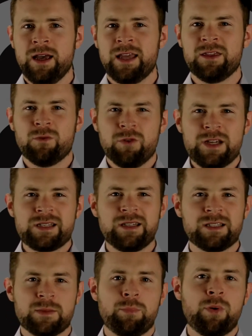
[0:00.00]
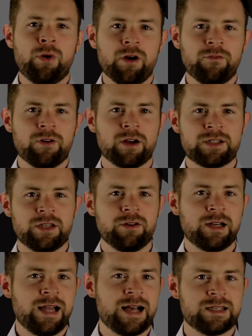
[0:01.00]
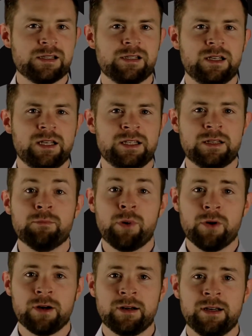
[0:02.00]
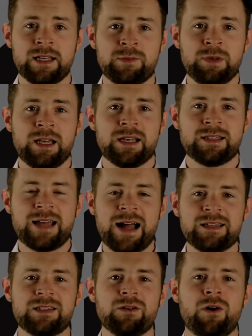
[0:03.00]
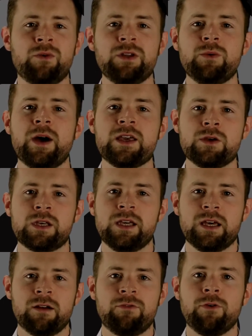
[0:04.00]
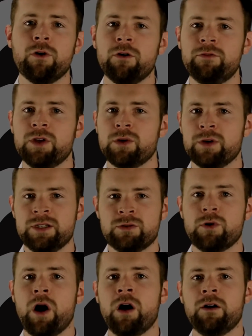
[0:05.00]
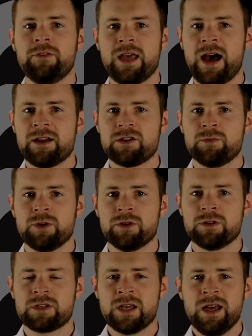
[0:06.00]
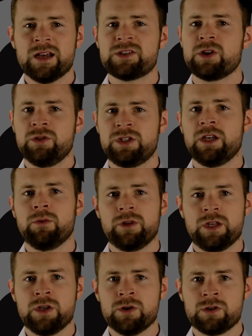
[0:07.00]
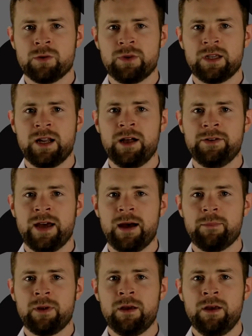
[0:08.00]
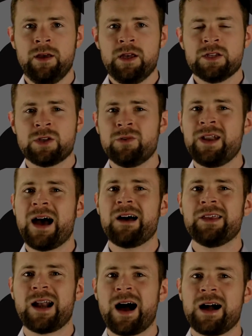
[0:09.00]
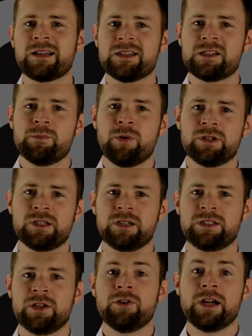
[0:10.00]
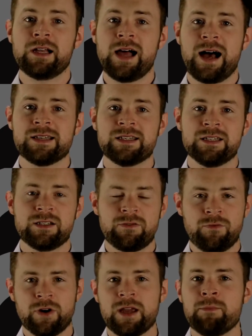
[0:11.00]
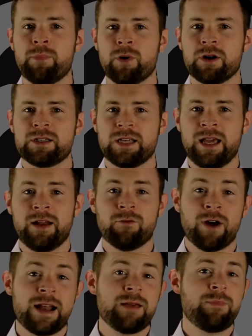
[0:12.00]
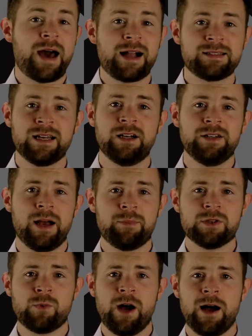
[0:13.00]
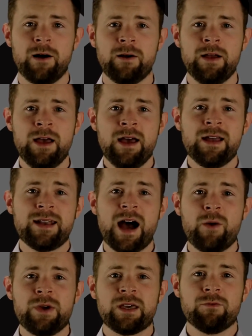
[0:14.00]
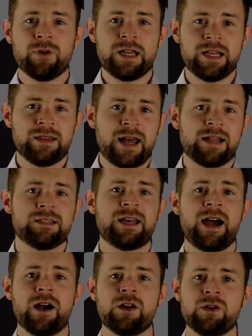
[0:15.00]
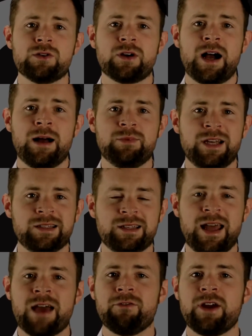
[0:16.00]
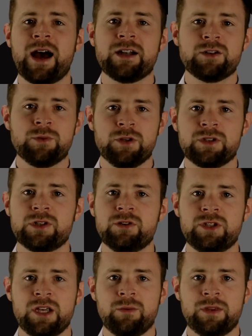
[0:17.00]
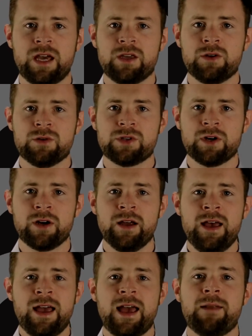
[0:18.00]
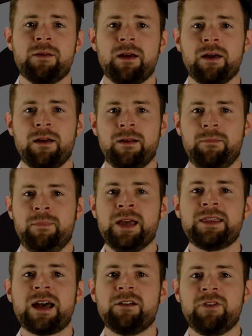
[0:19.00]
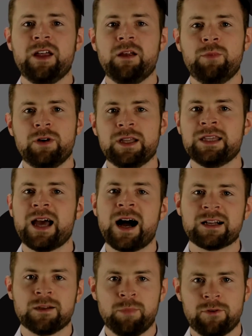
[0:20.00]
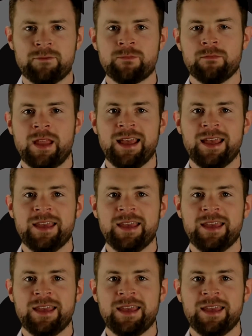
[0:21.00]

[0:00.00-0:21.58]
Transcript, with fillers: And the reason that support for auxiliary classes is important is because that's the only way you can get a full view into all the attributes associated with the user within LDAP. So now that Okta supports auxiliary classes for imports and writing back to LDAP as well, now we can read in that entire user object and every attribute associated with that user and make that available in the Okta platform.